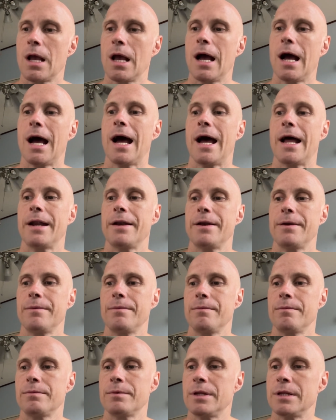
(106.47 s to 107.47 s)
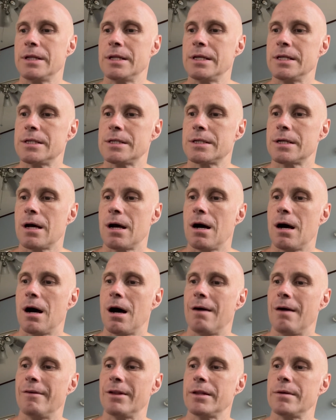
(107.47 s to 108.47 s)
And this
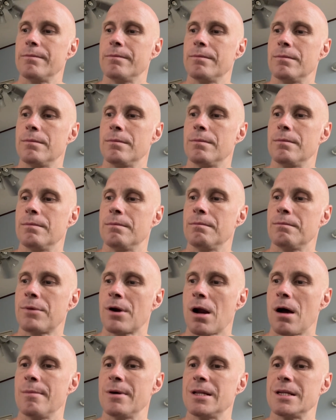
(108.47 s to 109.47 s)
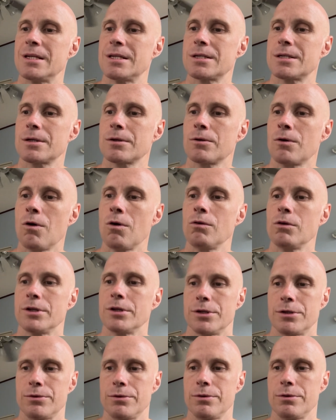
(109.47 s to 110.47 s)
Avanti Brahmana's goal
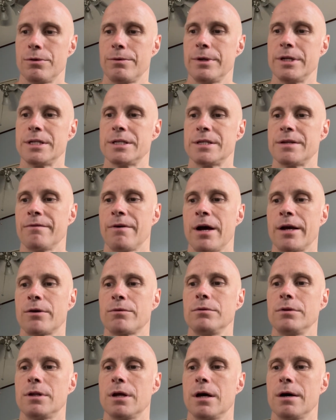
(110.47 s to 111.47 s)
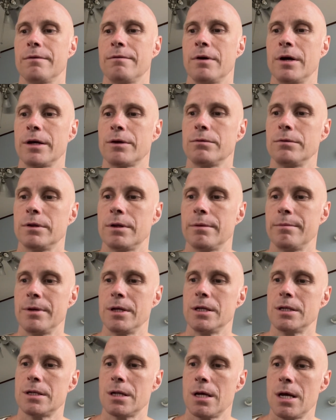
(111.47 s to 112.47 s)
is to reach the Vaikuntha. Vaikuntha
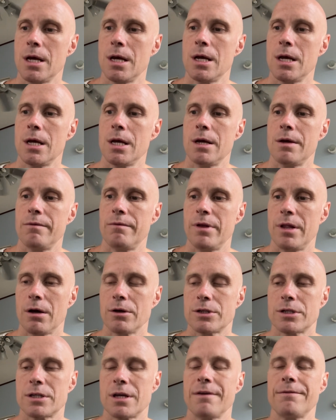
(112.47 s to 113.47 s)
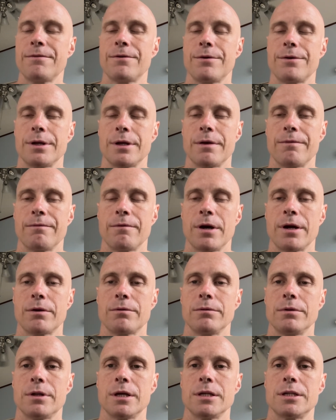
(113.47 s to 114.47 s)
means without suffering, and
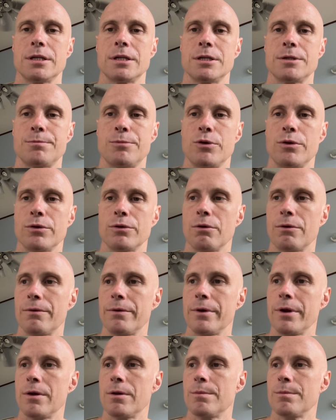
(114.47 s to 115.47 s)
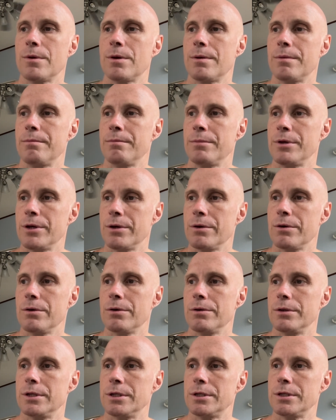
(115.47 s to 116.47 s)
Vaikuntha is the spiritual realm
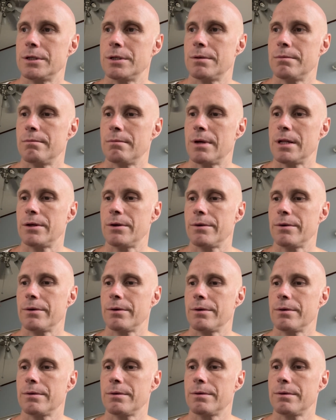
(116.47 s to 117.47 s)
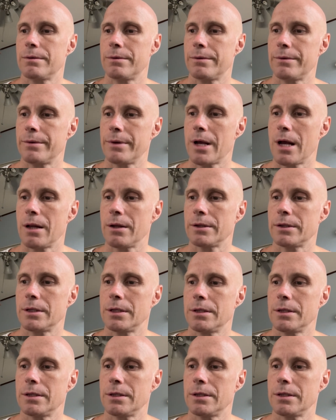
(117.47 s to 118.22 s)
beyond this material reality.